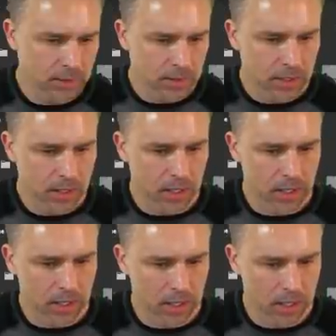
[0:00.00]

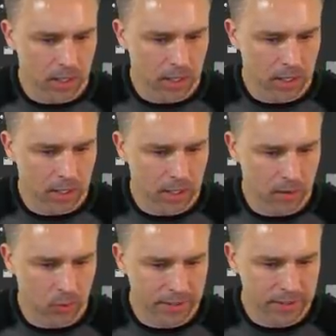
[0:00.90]
Uh,
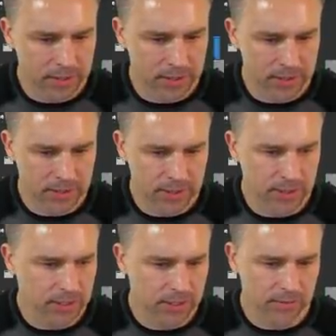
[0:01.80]
white.
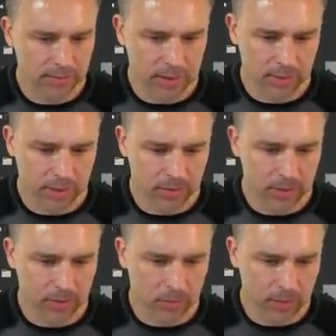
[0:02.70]
Maybe I will
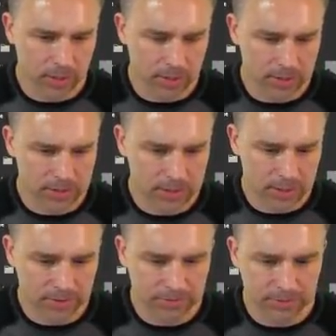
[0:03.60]
get rid of this
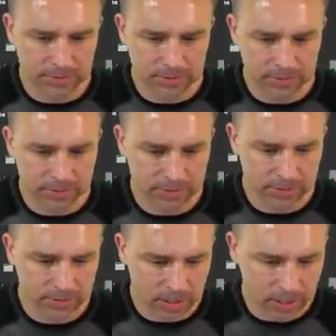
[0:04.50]
stuff.
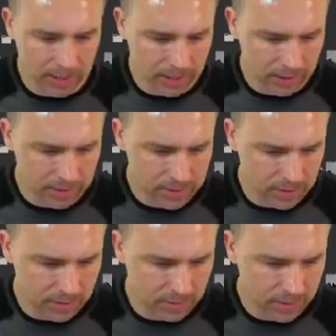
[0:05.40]
Oh, I got this
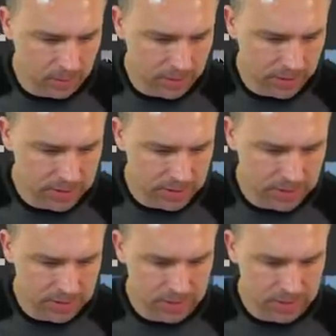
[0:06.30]
all over the place.